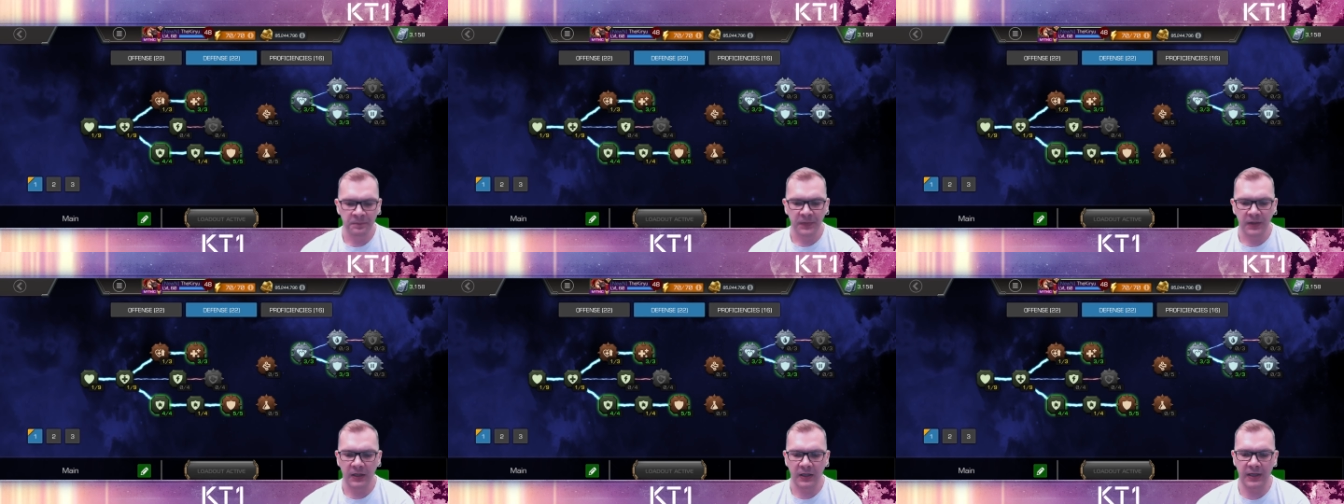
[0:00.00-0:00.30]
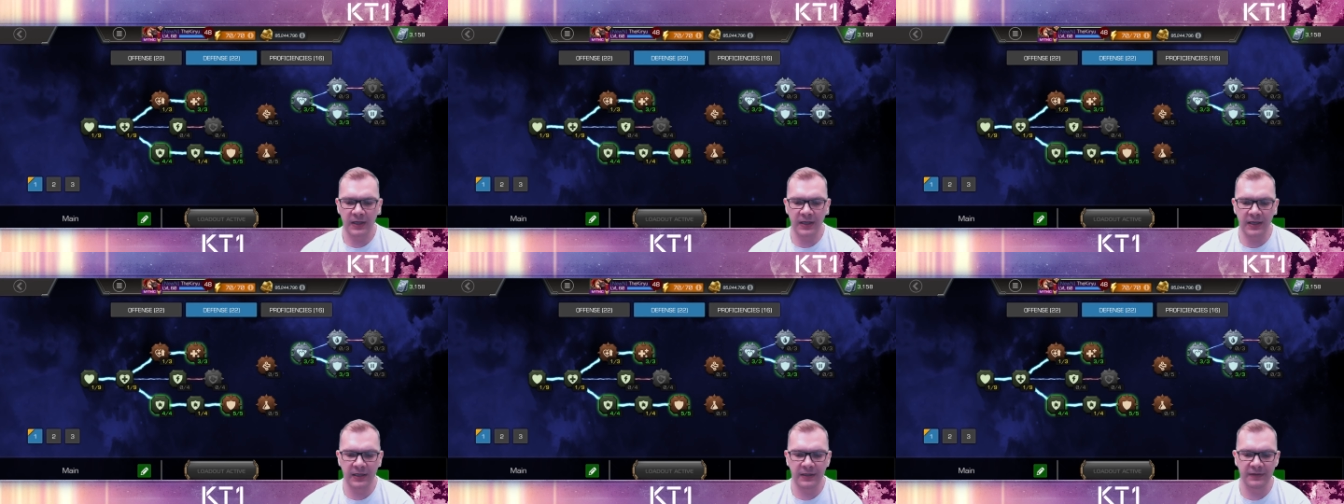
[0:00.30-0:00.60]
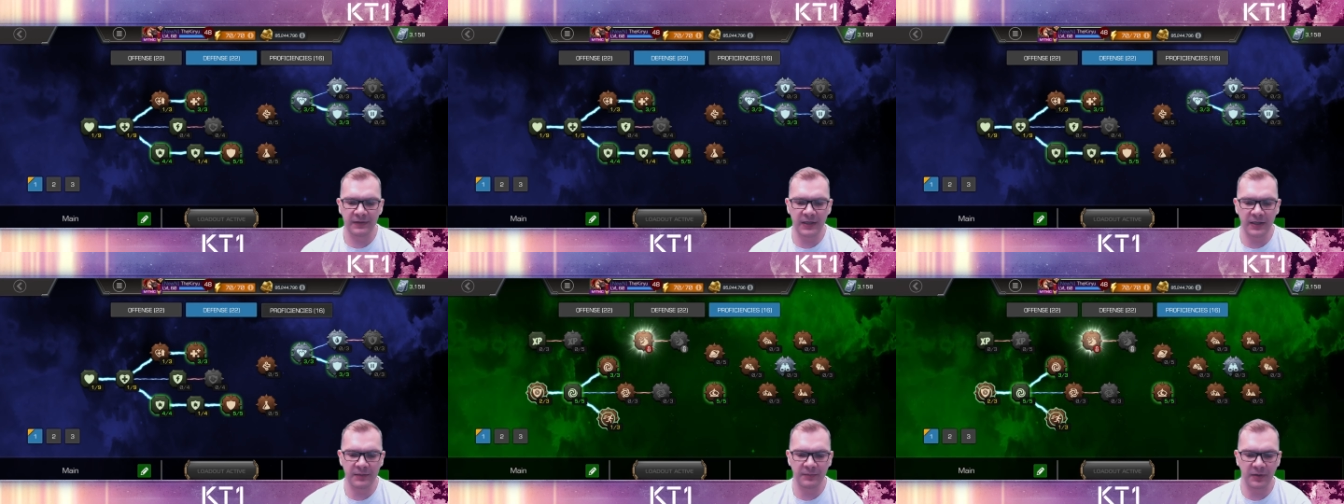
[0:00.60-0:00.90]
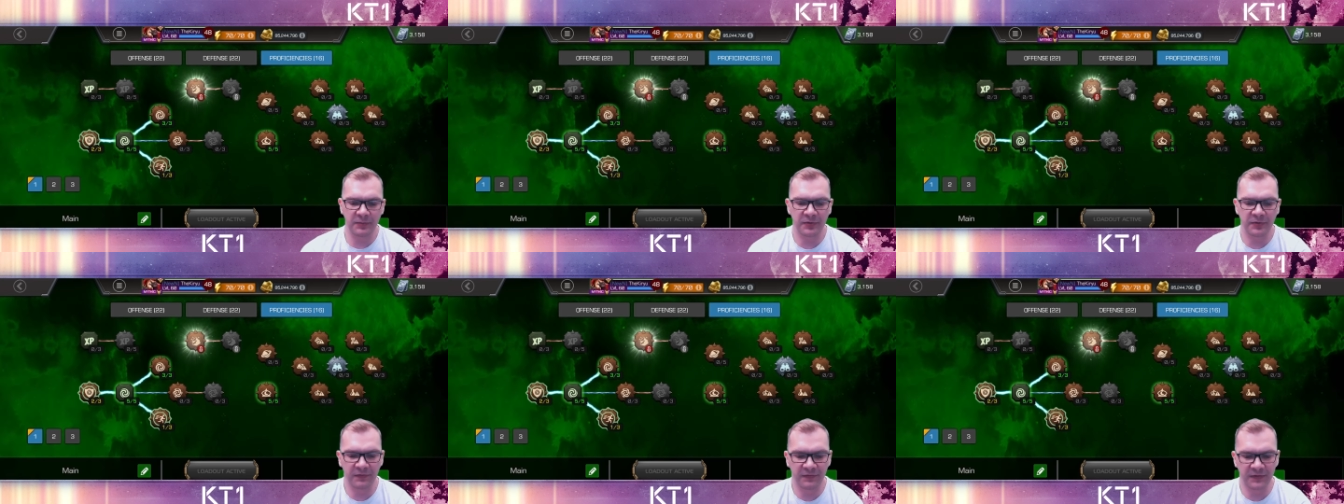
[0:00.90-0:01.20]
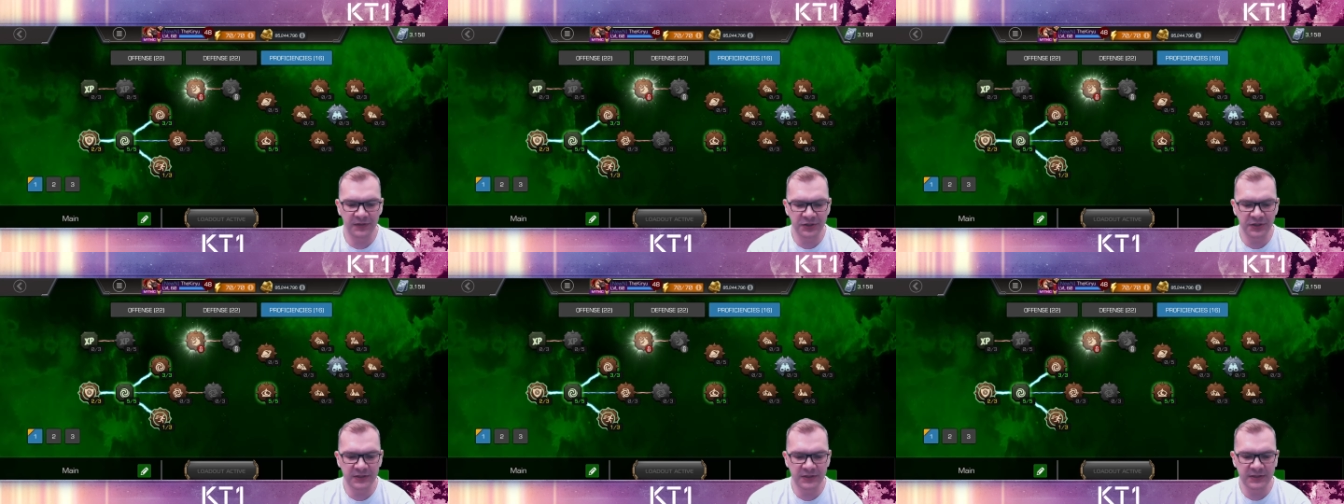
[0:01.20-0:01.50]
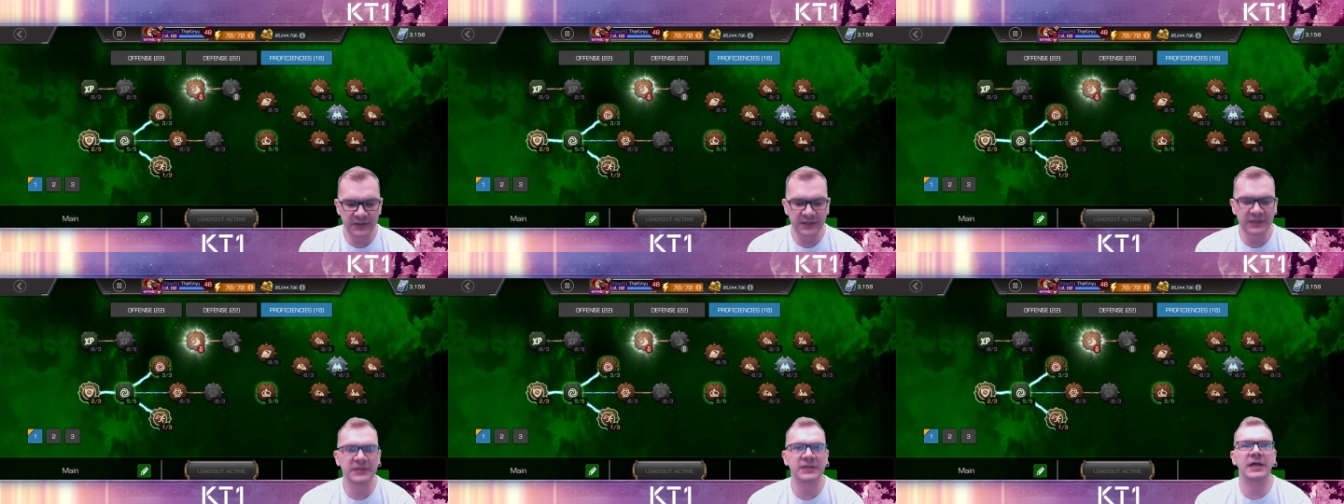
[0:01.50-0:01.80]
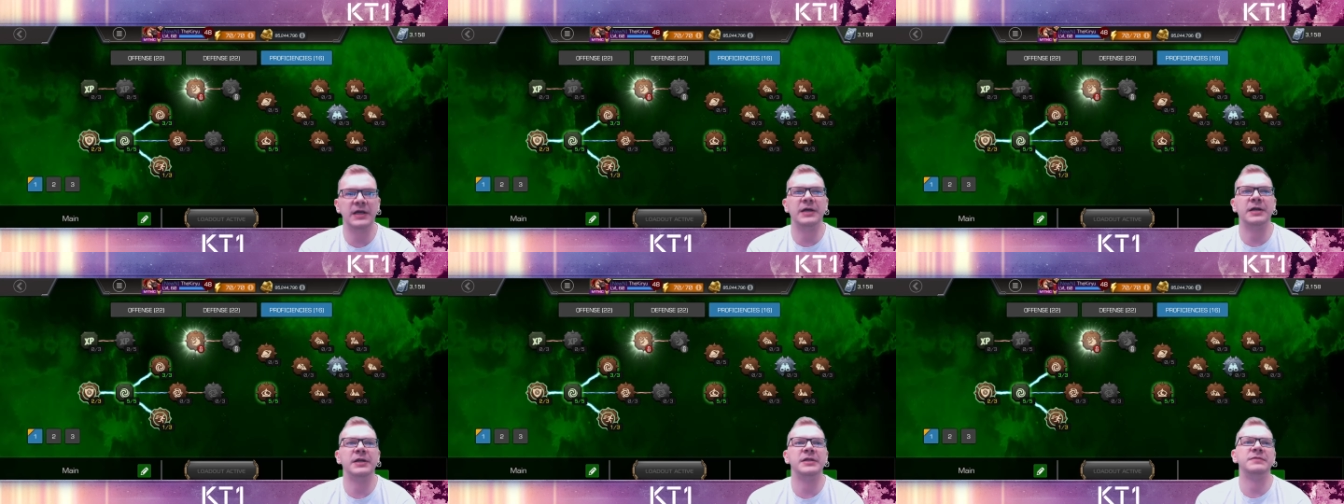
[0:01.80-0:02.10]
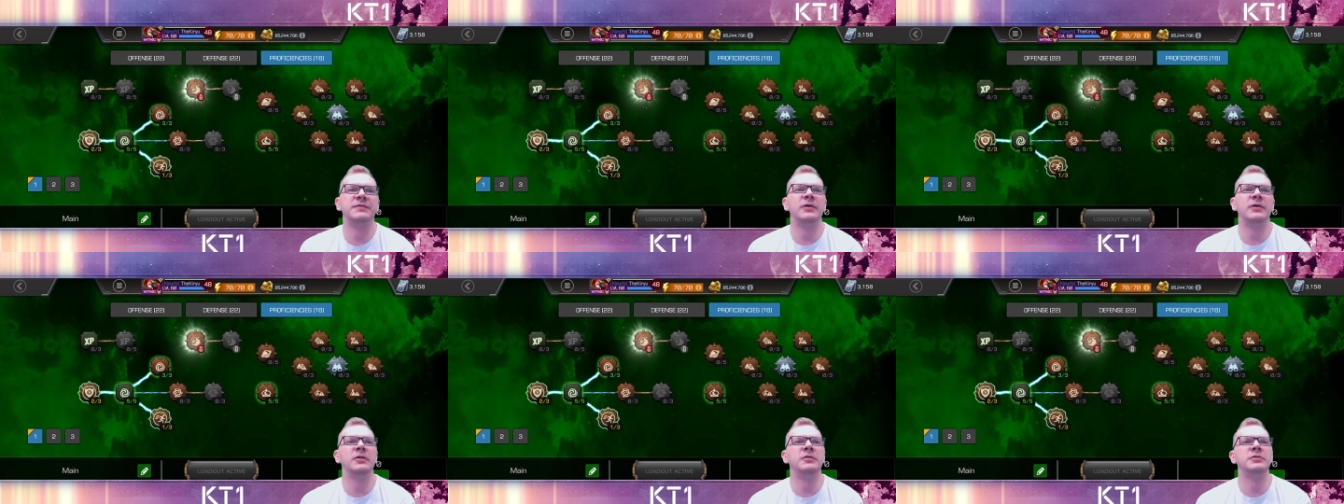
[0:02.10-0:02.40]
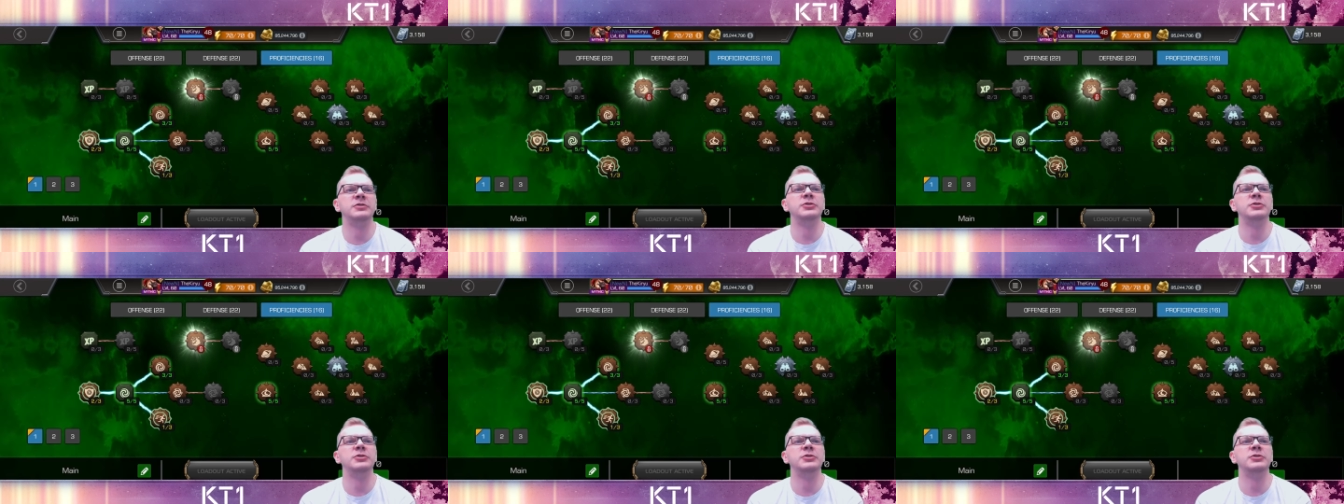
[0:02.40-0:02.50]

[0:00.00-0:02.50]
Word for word: And then my proficiencies are as follows.